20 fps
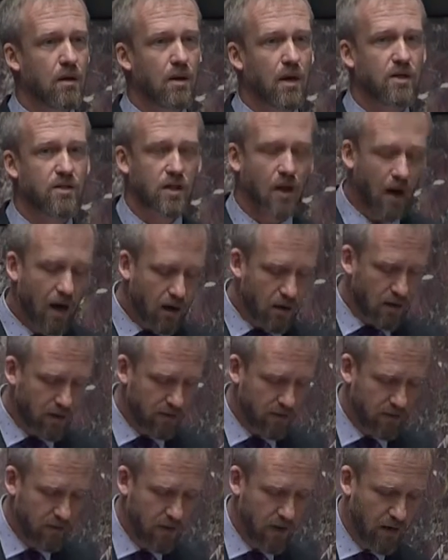as a higher
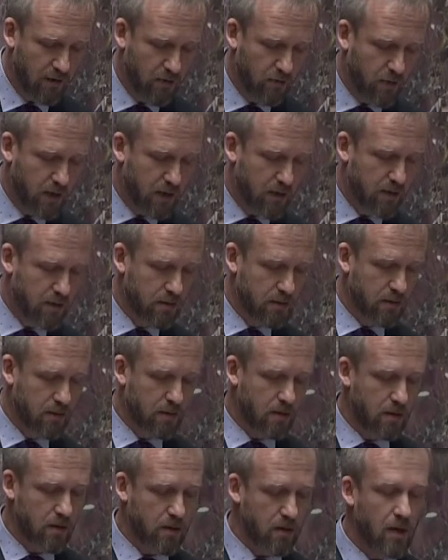level of government,
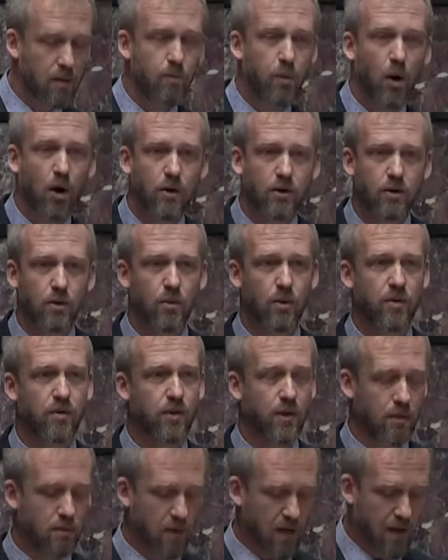can partner with
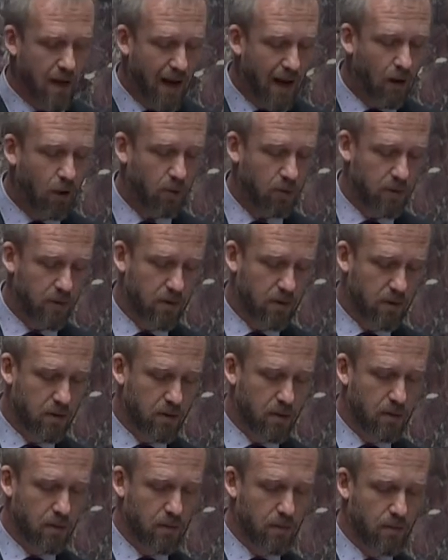them and help.
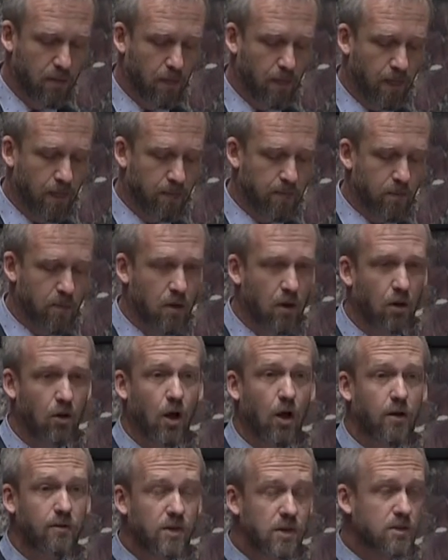A
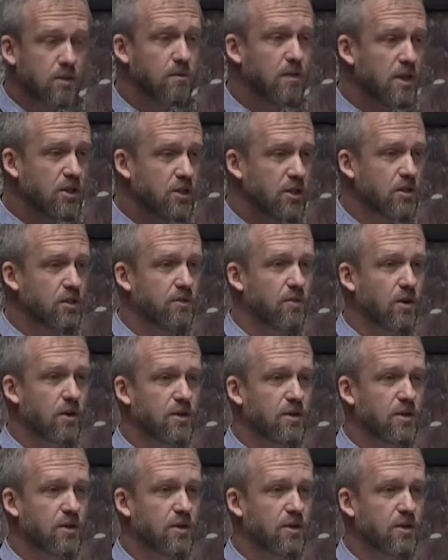lot of these emissions, for